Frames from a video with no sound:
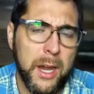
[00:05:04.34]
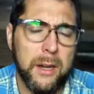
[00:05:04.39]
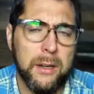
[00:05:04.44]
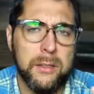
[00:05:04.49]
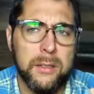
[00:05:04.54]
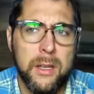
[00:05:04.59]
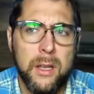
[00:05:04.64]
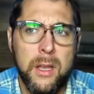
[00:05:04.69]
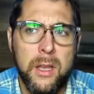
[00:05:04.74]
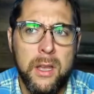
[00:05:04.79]

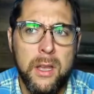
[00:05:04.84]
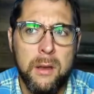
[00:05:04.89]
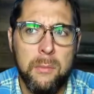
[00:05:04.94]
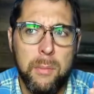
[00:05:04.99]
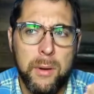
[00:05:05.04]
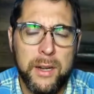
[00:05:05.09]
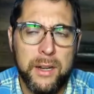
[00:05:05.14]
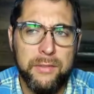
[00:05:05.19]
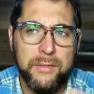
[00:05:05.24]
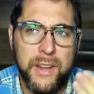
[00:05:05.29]
cares?
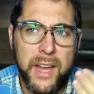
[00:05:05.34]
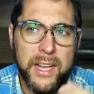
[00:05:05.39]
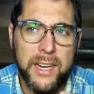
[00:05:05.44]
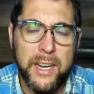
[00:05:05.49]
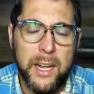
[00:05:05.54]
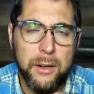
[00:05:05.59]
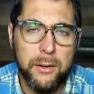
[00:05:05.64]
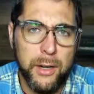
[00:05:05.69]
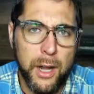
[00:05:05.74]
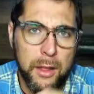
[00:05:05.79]
But if
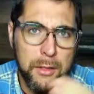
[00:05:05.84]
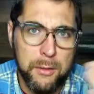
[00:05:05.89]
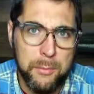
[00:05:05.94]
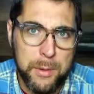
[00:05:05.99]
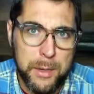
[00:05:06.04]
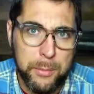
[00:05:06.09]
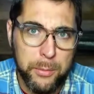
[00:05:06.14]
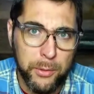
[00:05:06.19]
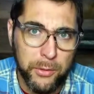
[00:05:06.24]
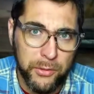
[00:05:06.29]
900 other
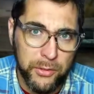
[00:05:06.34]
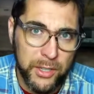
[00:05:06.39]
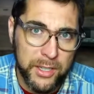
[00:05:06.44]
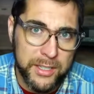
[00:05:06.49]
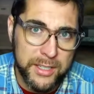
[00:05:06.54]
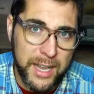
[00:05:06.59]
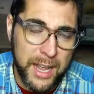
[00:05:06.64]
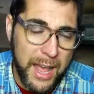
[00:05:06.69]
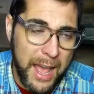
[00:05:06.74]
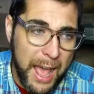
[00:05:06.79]
people
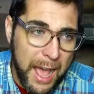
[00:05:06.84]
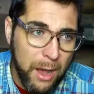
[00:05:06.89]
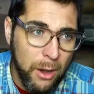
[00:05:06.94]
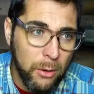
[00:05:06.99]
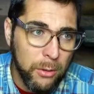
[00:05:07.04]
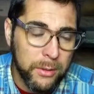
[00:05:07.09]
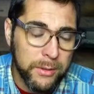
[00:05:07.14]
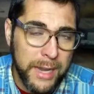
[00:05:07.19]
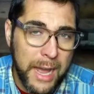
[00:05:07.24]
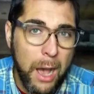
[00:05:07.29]
sit
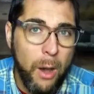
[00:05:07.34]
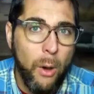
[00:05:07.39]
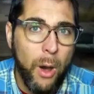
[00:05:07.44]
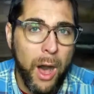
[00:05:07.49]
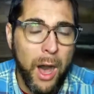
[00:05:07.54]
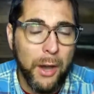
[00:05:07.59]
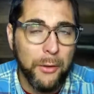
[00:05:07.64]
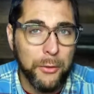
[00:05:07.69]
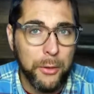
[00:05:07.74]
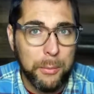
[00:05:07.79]
out, now
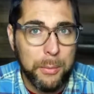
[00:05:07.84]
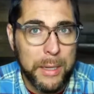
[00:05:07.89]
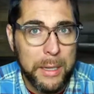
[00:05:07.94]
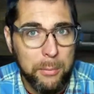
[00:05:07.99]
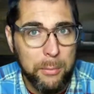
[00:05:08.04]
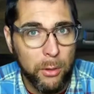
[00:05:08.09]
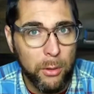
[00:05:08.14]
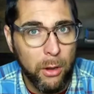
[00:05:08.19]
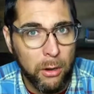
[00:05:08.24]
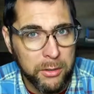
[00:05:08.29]
100
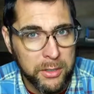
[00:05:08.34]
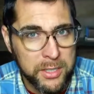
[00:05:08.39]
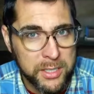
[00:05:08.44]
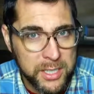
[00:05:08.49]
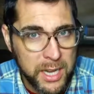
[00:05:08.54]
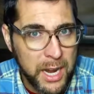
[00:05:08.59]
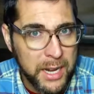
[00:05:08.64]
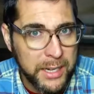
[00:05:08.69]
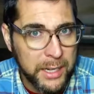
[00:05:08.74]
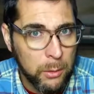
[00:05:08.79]
people are
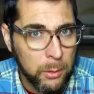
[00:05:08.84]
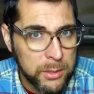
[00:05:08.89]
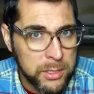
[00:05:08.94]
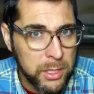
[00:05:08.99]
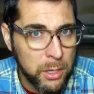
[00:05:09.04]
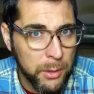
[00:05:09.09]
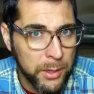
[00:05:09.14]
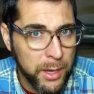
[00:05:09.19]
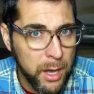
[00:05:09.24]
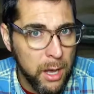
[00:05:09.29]
deciding
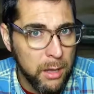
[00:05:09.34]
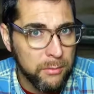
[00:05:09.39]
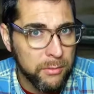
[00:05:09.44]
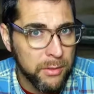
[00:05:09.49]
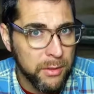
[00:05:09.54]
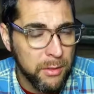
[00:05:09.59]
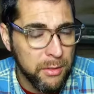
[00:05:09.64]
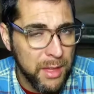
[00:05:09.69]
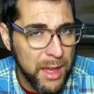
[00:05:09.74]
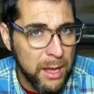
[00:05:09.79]
what's going
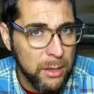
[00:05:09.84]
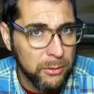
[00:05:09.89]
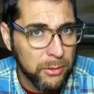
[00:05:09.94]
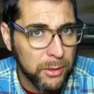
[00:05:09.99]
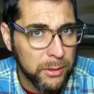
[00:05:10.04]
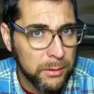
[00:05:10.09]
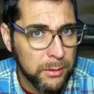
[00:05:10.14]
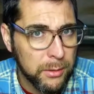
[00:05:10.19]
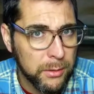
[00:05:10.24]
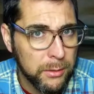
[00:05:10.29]
on for the
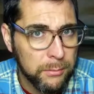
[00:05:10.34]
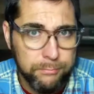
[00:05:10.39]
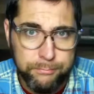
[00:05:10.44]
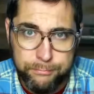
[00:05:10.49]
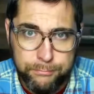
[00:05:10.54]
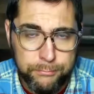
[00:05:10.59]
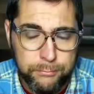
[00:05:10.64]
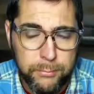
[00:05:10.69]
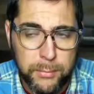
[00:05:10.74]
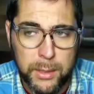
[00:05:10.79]
1,000.
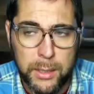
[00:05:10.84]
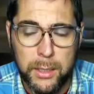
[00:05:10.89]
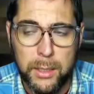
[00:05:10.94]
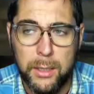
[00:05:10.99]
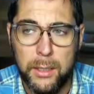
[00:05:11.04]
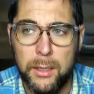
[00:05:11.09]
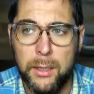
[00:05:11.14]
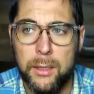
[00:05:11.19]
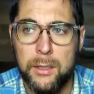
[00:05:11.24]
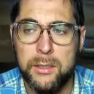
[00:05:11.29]

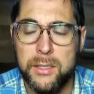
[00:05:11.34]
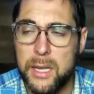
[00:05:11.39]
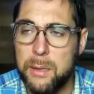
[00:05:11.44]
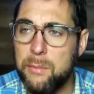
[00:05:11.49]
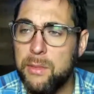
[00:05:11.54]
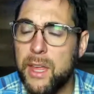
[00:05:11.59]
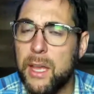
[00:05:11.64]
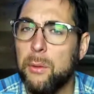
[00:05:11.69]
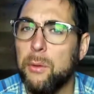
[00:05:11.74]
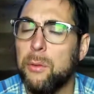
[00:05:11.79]

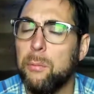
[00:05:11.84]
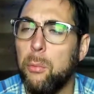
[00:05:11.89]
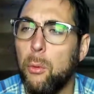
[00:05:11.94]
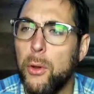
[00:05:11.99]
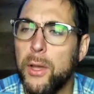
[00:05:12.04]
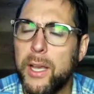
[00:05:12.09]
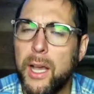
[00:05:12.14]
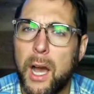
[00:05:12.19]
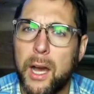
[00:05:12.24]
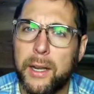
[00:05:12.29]
Same thing with
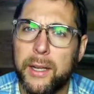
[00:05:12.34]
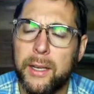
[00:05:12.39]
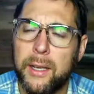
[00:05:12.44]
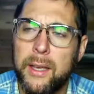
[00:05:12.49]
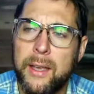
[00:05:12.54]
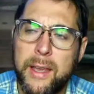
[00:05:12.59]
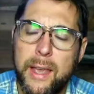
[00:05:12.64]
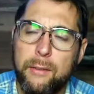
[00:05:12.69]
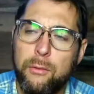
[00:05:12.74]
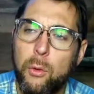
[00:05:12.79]

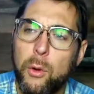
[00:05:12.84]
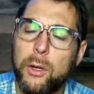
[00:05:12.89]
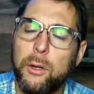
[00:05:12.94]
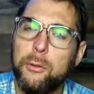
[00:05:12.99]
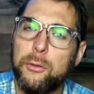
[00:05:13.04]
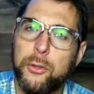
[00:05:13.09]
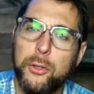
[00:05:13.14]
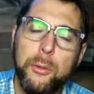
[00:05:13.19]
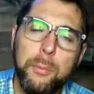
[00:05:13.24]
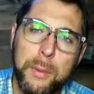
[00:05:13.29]
boycotting. If
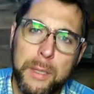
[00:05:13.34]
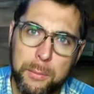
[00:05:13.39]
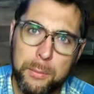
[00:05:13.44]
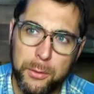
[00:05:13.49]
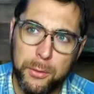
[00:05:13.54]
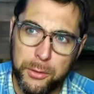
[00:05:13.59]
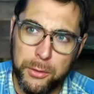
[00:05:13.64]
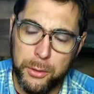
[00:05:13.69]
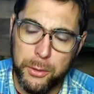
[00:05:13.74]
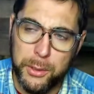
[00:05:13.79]
one or two
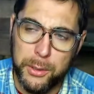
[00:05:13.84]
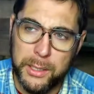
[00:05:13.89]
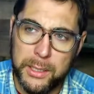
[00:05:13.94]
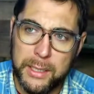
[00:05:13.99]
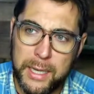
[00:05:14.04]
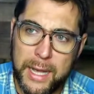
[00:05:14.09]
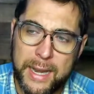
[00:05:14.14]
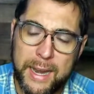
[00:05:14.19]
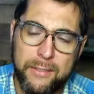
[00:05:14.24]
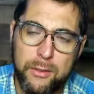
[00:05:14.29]
people do
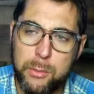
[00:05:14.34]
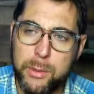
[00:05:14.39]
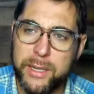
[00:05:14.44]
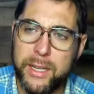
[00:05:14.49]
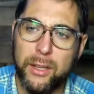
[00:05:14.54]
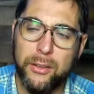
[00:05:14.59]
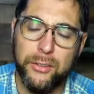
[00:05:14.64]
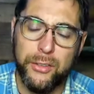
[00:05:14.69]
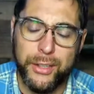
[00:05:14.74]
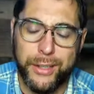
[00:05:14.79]
it and
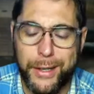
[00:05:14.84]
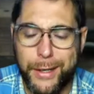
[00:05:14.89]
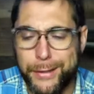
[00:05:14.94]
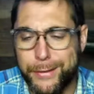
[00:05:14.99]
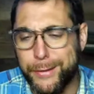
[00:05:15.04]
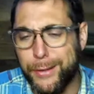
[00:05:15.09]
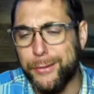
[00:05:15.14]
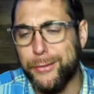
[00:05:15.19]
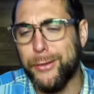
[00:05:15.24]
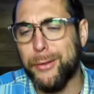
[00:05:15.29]
everybody else is like,
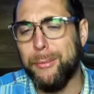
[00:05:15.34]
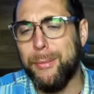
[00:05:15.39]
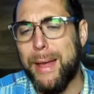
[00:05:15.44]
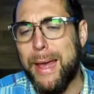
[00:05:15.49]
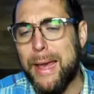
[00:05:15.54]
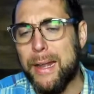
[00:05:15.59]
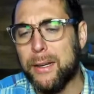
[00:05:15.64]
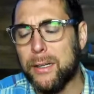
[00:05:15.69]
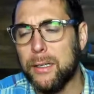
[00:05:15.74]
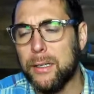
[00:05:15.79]
it doesn't
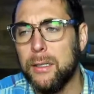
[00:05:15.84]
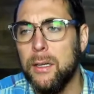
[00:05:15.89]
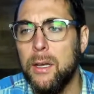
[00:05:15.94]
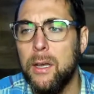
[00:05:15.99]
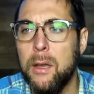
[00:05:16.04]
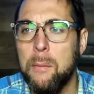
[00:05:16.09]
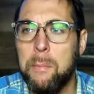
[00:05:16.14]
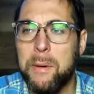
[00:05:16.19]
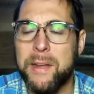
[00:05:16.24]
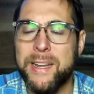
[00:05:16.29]
matter,
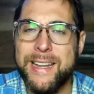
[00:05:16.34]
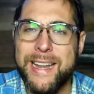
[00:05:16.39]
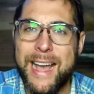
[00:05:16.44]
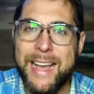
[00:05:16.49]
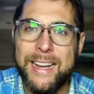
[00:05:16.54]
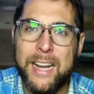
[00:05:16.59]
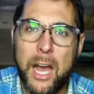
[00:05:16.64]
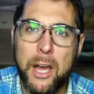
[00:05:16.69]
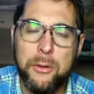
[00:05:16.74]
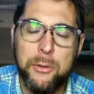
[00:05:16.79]
but
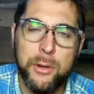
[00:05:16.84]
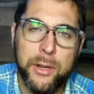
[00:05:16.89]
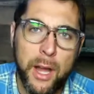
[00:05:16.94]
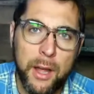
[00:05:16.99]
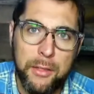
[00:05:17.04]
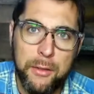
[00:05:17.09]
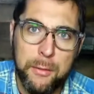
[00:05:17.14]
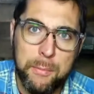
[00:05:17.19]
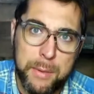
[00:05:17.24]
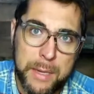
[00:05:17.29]

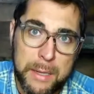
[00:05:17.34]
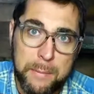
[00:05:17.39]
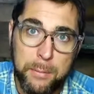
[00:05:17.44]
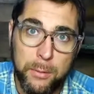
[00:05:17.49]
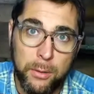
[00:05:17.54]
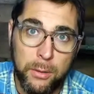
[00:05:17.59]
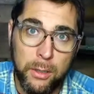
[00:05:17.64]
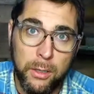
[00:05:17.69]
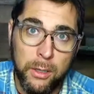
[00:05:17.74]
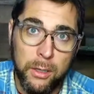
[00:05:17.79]
900 other
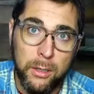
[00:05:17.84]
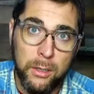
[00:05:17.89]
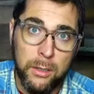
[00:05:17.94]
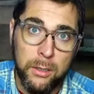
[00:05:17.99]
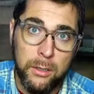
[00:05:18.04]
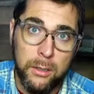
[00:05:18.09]
people